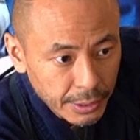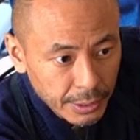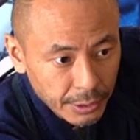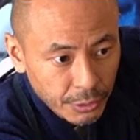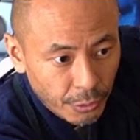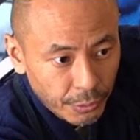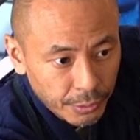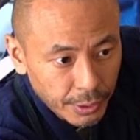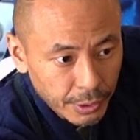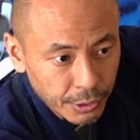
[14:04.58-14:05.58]
is a strong.
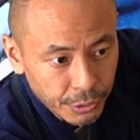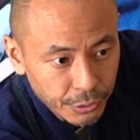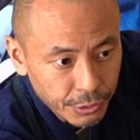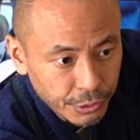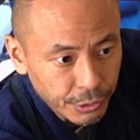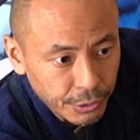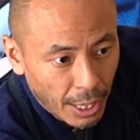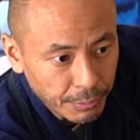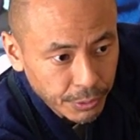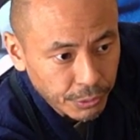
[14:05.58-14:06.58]
You
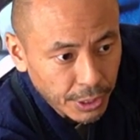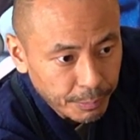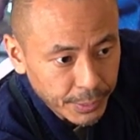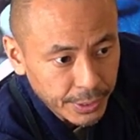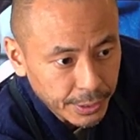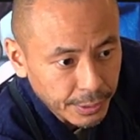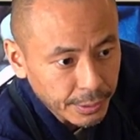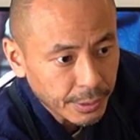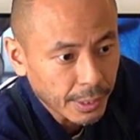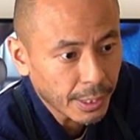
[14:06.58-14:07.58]
have to grip here,
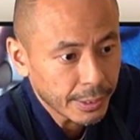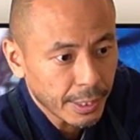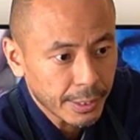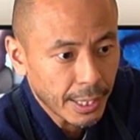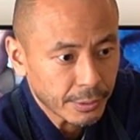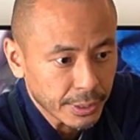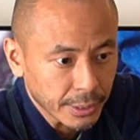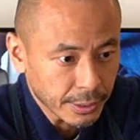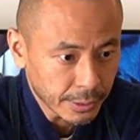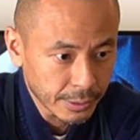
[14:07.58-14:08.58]
and then like
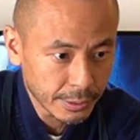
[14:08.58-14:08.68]
this,